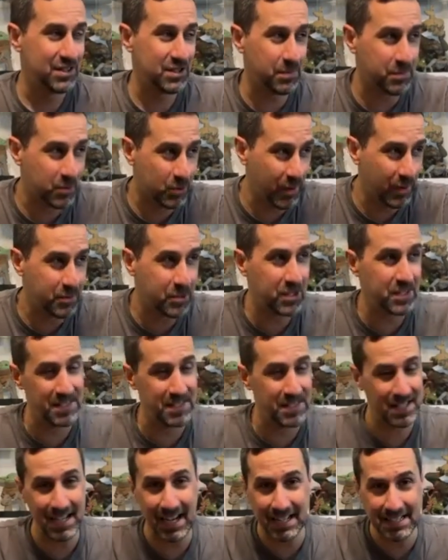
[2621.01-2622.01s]

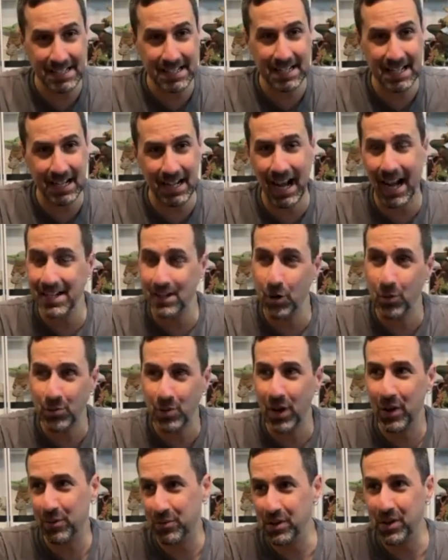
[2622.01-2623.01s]
Subscription's an idea. I
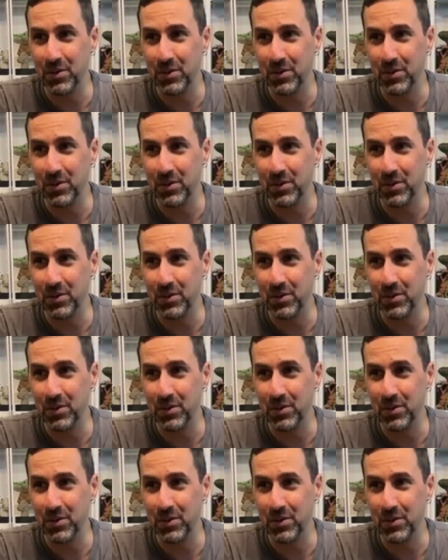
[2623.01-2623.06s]
don't know.